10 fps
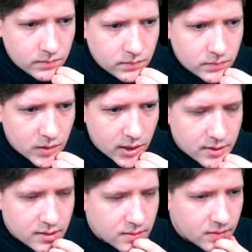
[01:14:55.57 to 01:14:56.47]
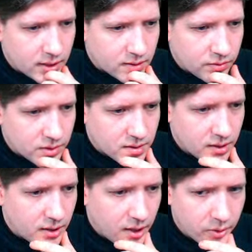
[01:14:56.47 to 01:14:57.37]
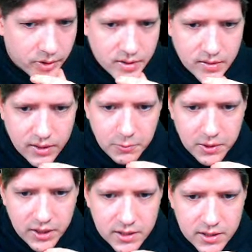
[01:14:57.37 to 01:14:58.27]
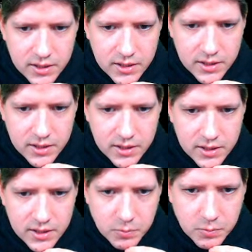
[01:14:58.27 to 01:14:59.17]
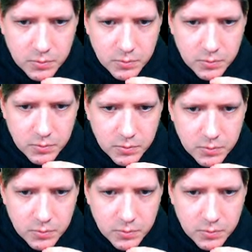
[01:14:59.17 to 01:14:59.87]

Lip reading: Let's first see how this... Let's just walk through it one by one.